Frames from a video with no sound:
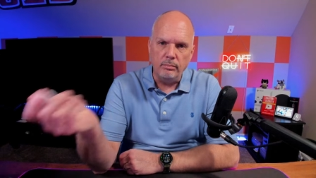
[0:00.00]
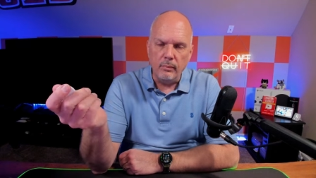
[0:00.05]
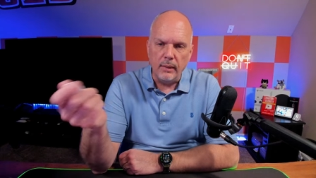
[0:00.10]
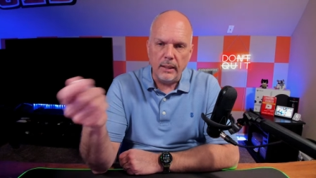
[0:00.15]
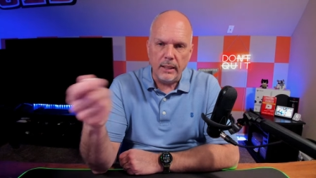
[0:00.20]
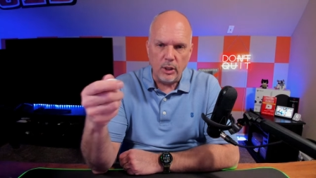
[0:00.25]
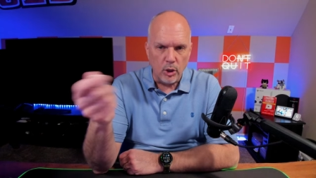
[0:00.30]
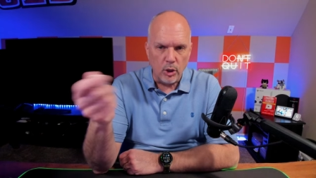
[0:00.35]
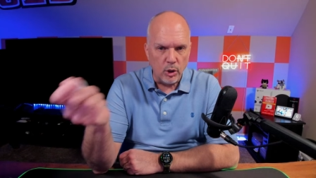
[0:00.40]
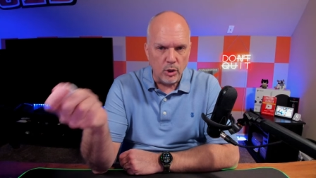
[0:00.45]

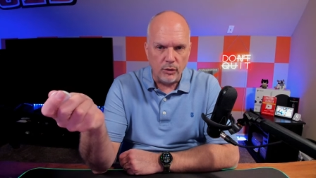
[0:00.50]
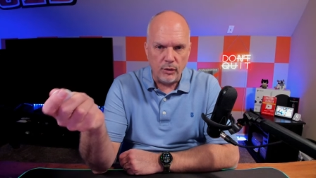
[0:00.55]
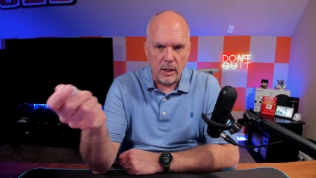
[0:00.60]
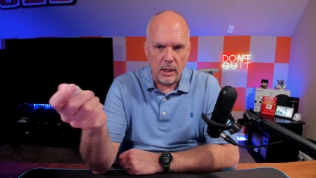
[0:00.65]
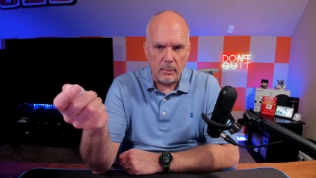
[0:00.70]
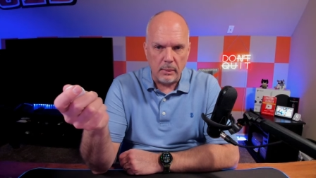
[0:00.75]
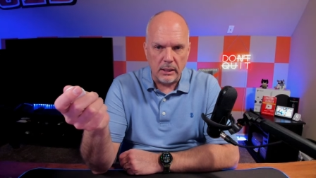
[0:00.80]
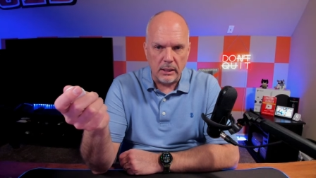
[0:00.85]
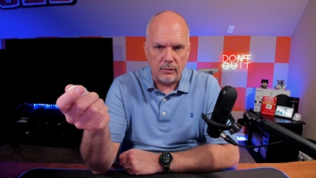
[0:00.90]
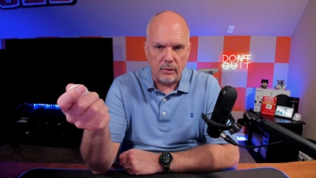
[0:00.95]
the Google
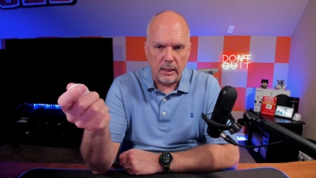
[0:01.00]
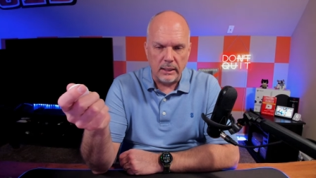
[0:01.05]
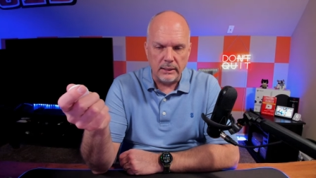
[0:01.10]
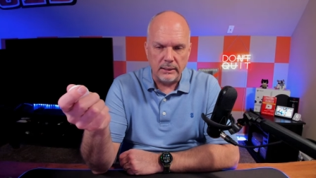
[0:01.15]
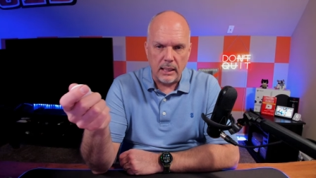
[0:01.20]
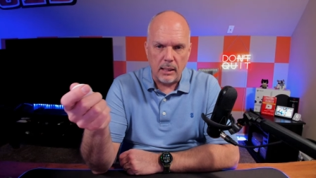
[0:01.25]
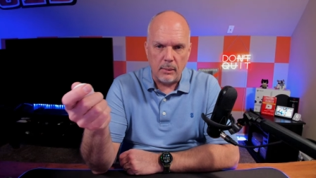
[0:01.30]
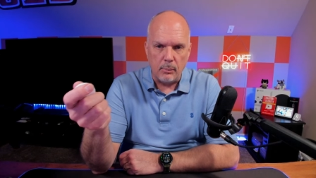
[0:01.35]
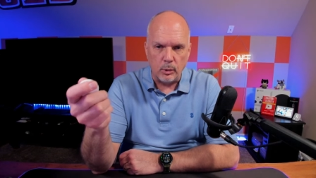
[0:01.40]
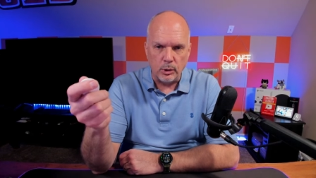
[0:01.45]
Find My
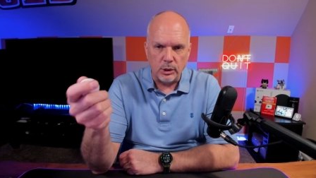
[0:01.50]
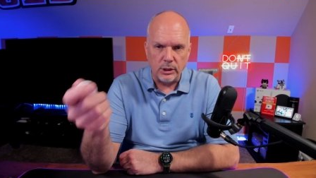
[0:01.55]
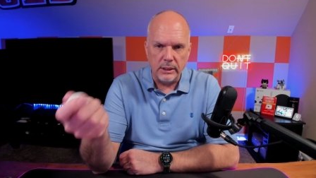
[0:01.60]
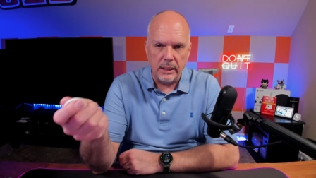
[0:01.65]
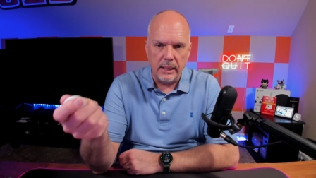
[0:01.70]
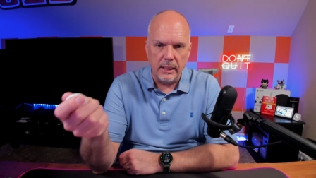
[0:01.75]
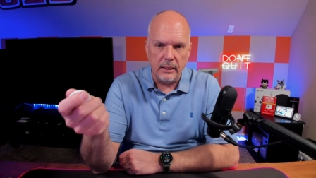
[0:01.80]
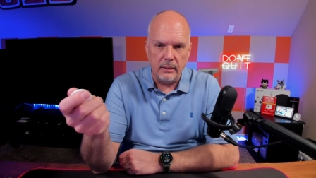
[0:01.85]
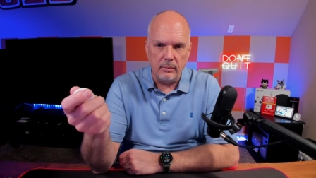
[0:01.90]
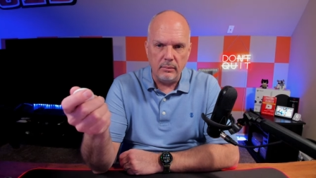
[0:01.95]
Device app will
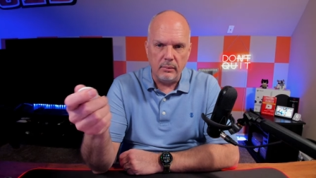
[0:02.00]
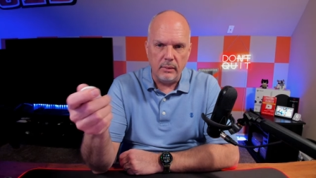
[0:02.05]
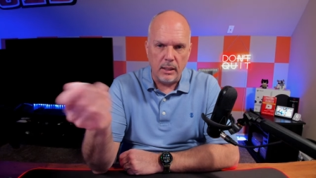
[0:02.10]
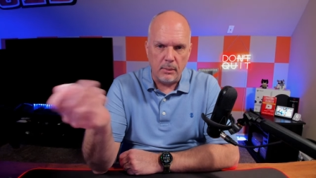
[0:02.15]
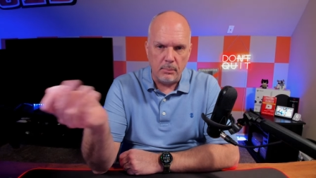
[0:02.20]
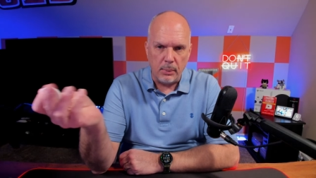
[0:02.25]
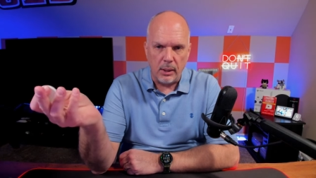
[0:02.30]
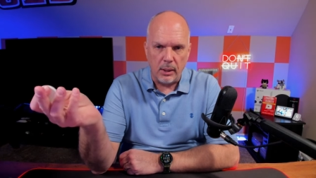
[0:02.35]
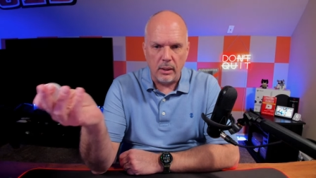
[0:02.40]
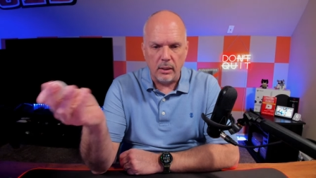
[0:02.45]
see it
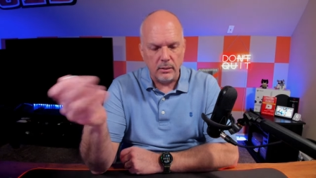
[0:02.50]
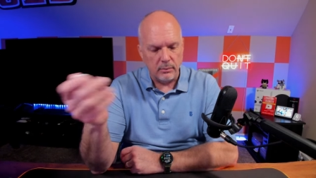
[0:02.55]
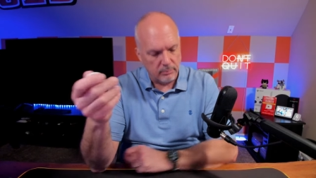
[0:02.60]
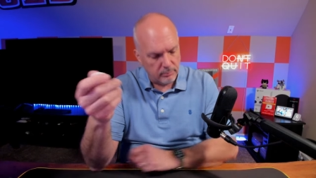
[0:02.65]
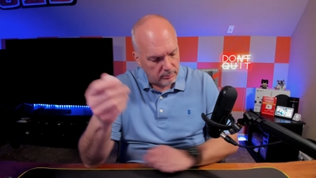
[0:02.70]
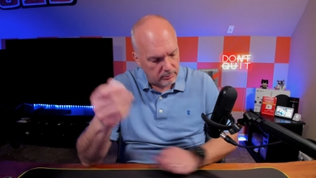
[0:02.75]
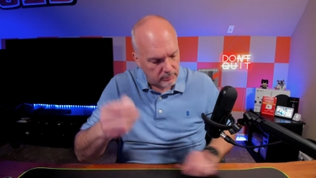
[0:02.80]
and pair it.